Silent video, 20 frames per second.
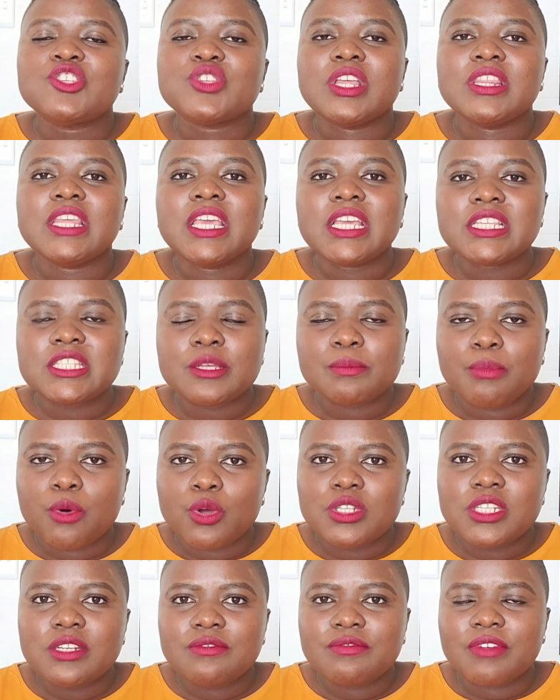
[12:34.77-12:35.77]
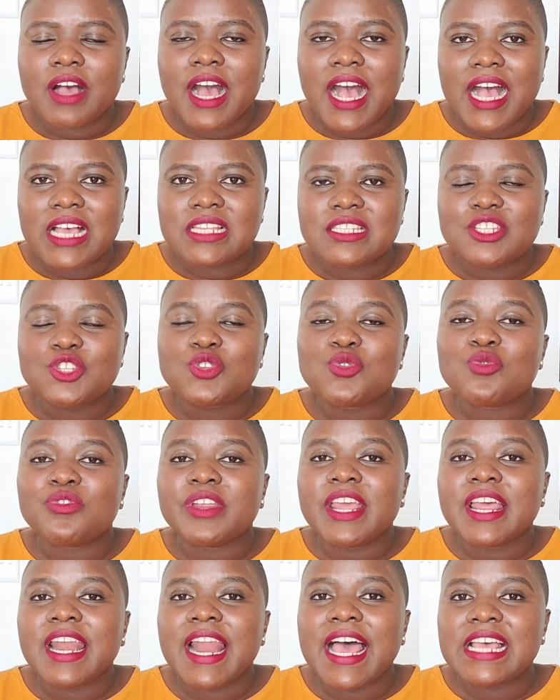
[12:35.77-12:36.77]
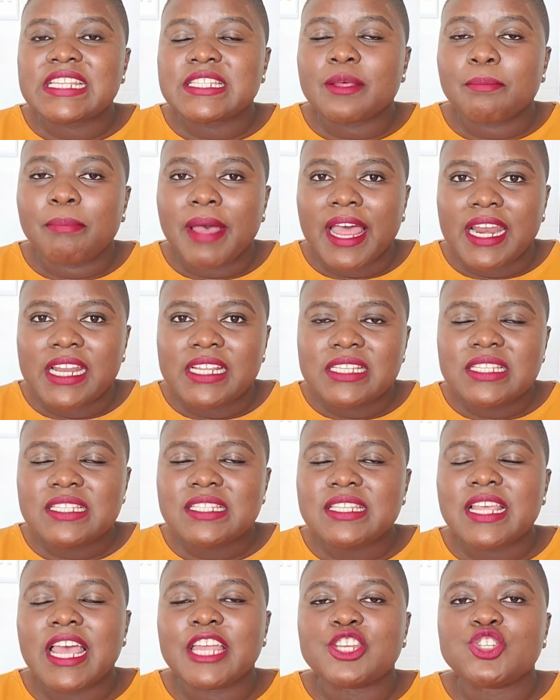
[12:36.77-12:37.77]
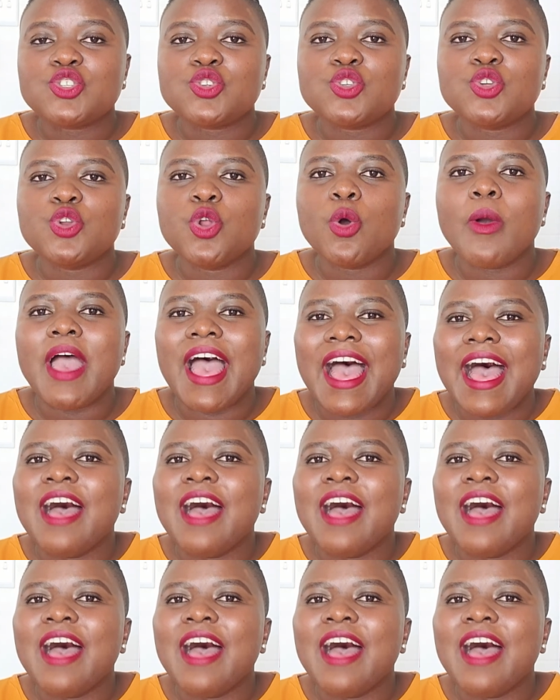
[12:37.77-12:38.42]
So I think it's important for us to realize a balance and to,